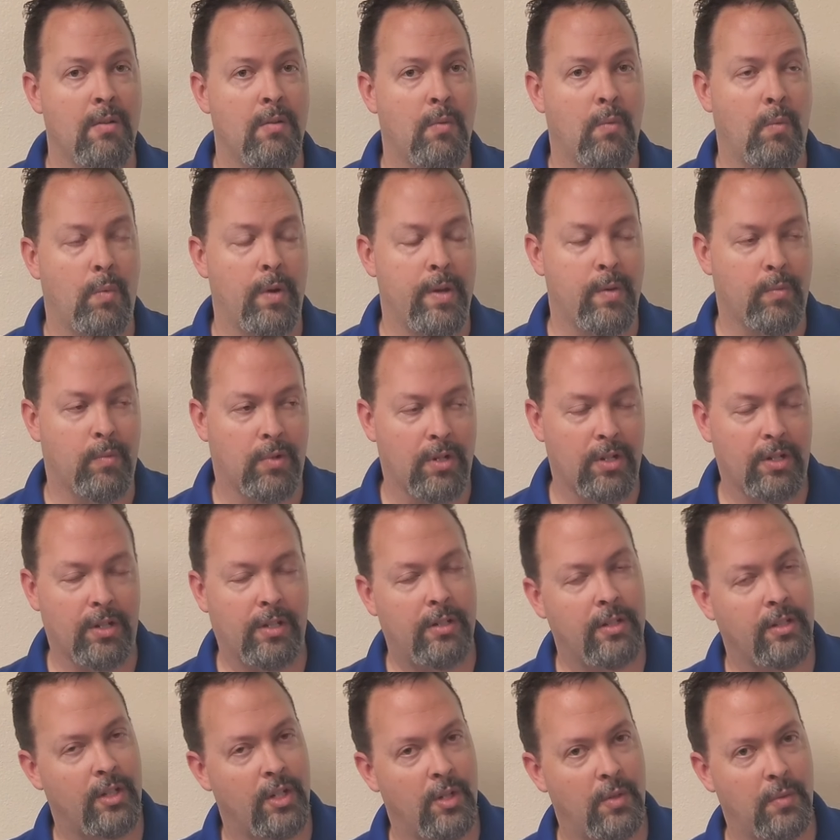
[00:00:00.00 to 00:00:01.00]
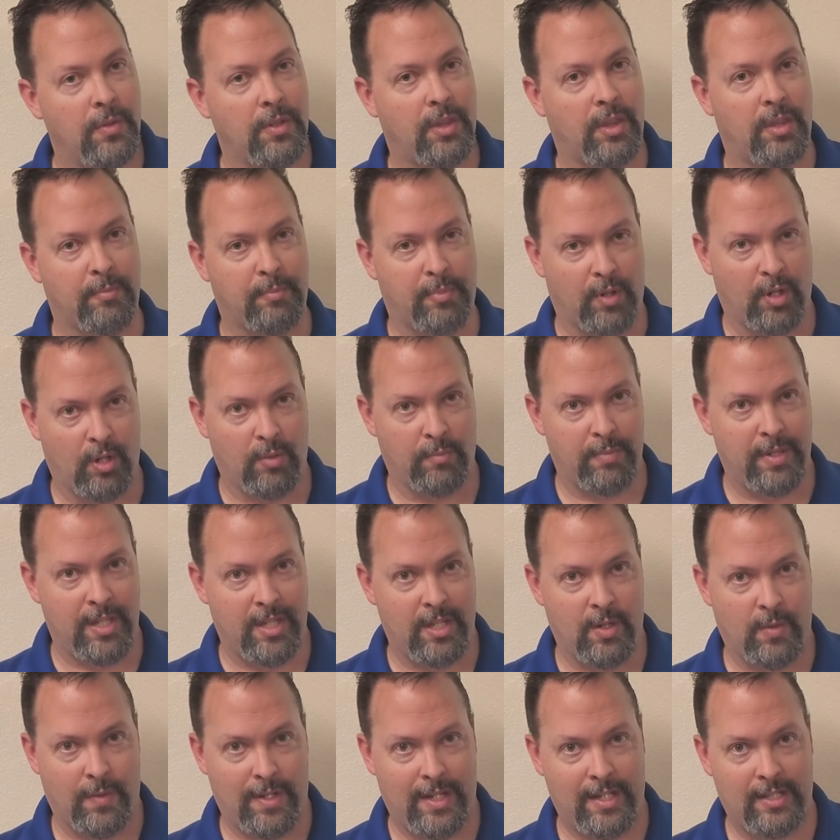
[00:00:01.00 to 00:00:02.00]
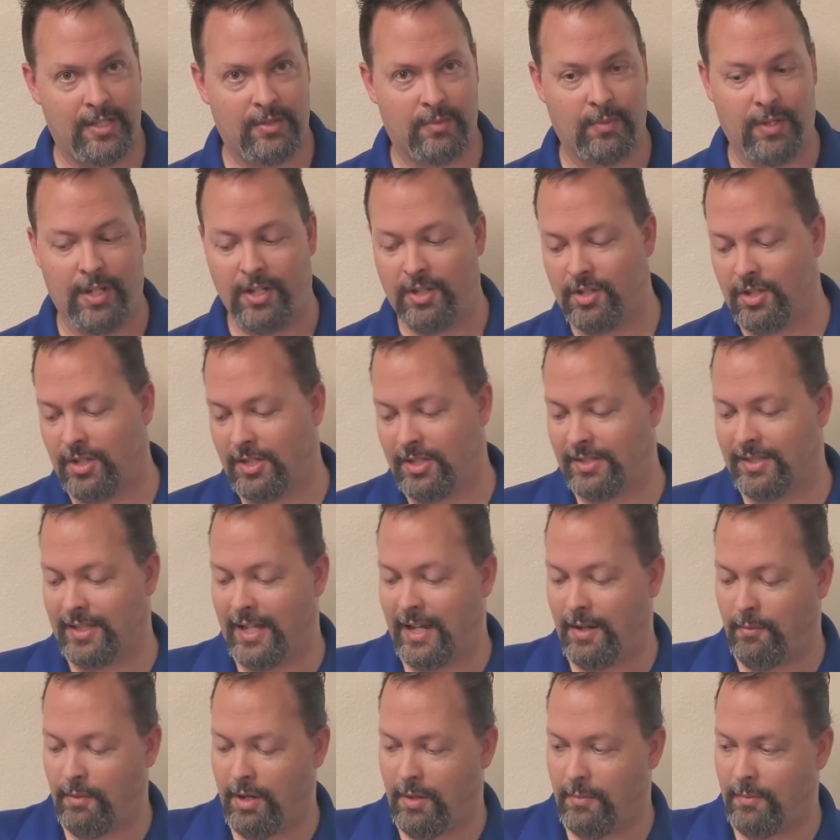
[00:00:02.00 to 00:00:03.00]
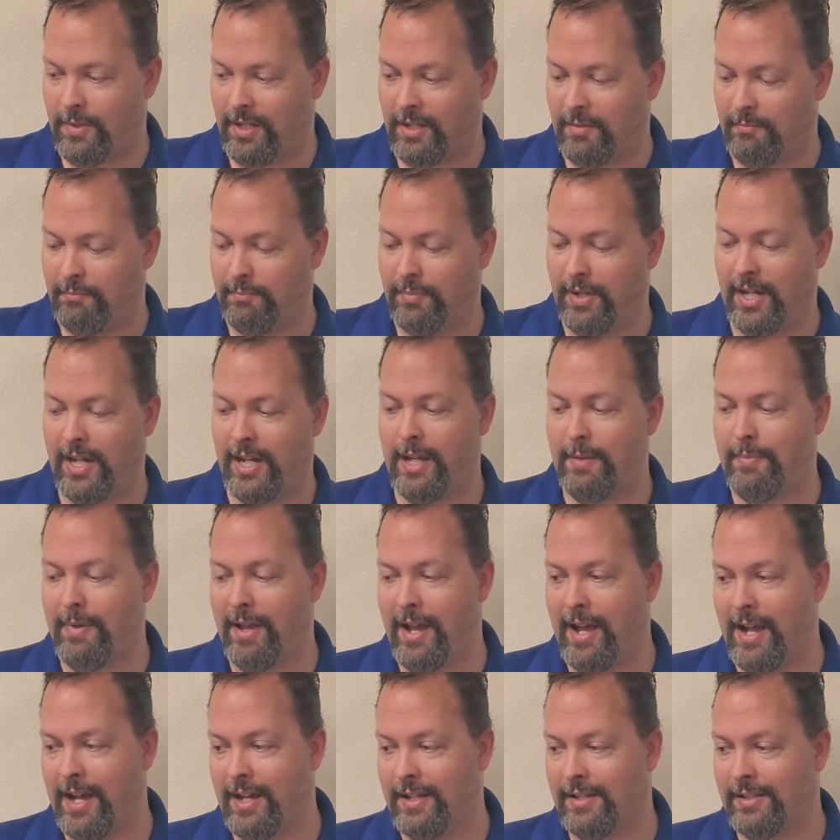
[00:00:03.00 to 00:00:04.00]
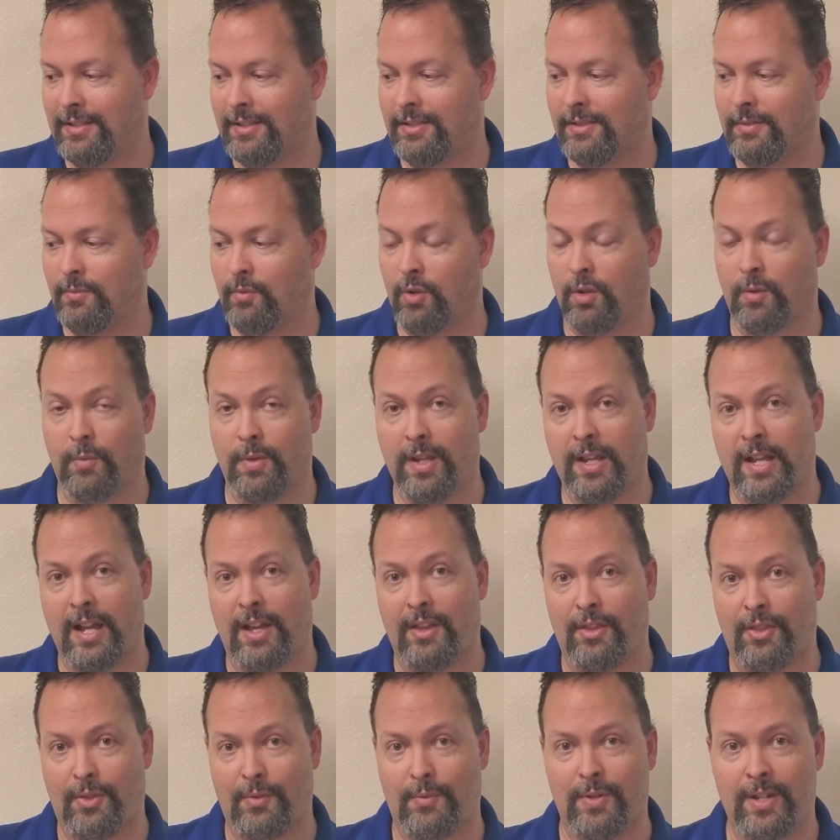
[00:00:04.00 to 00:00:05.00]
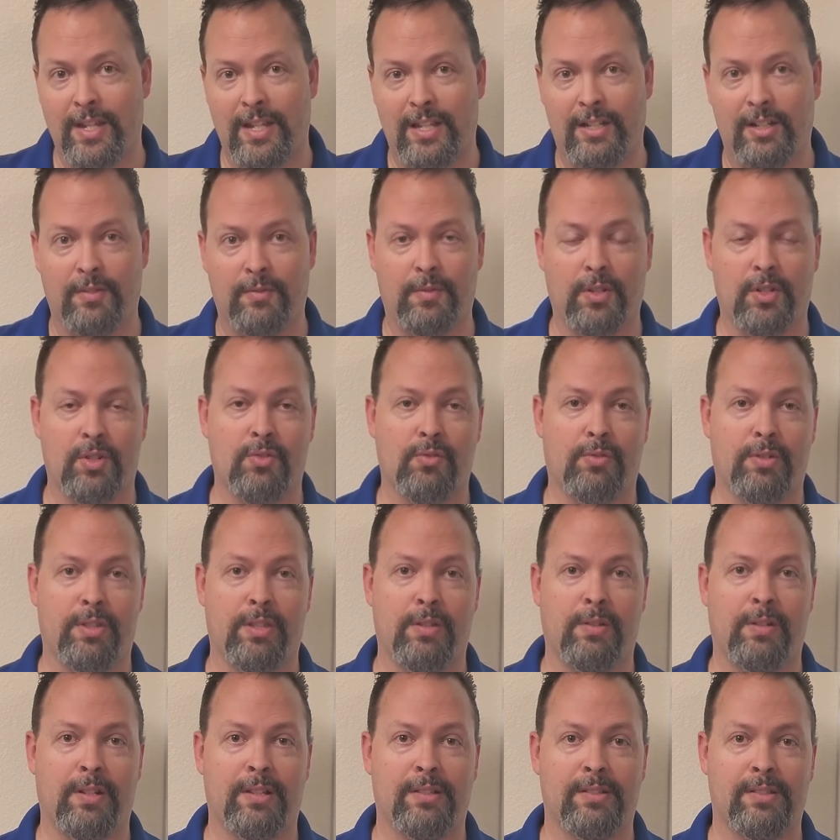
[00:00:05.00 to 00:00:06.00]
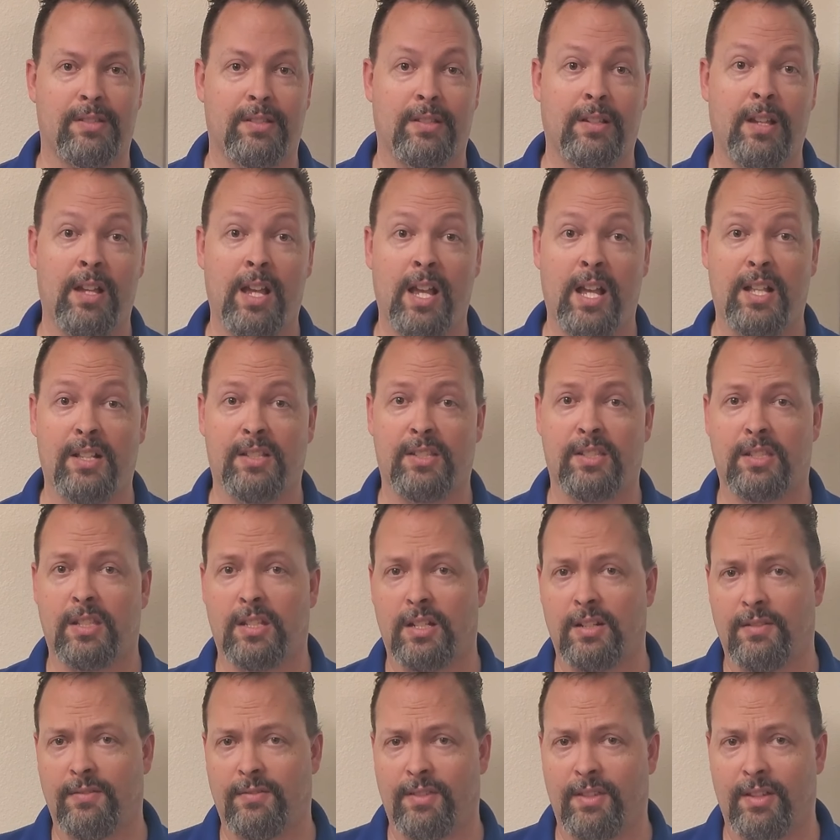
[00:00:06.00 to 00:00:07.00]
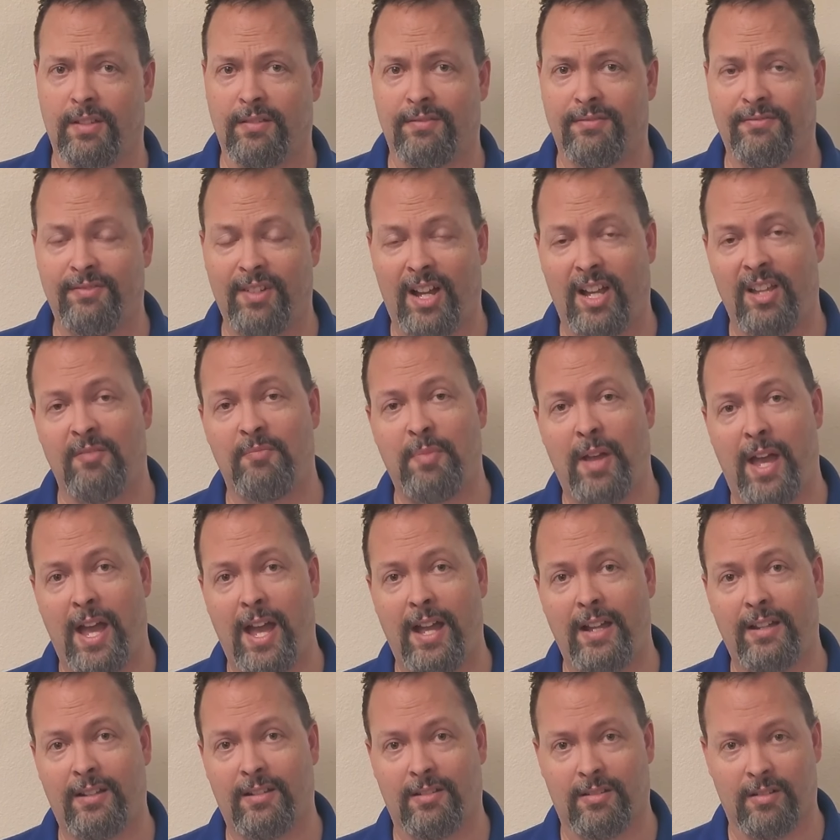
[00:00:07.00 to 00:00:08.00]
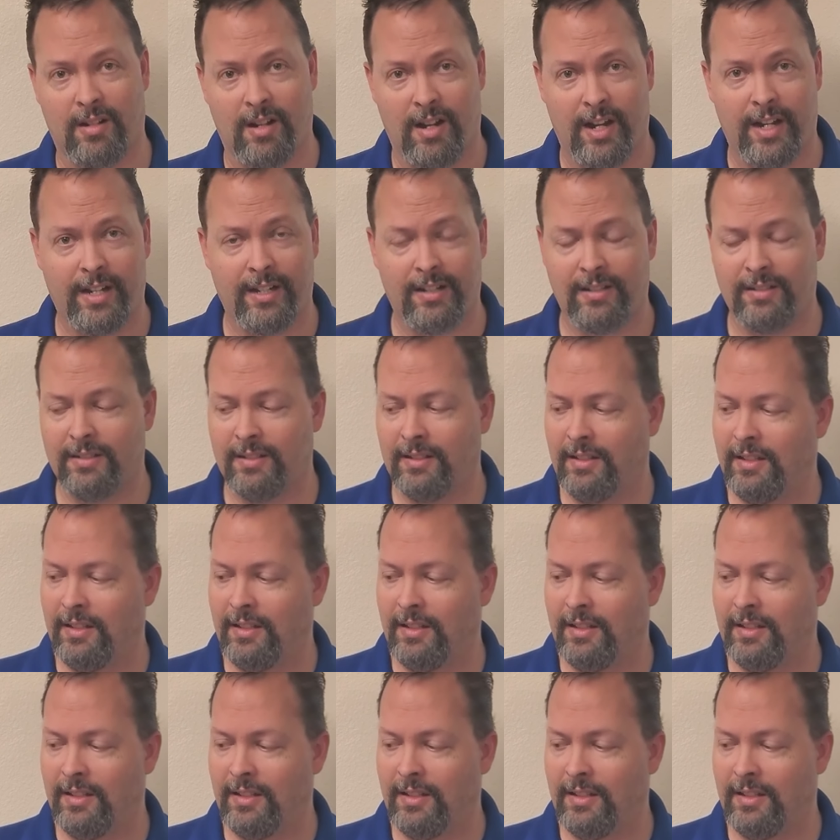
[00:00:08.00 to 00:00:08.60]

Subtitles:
We were going to go with the Pro PoE switch because that way we could bypass where we got 3 individual units instead of the 5-pack or higher.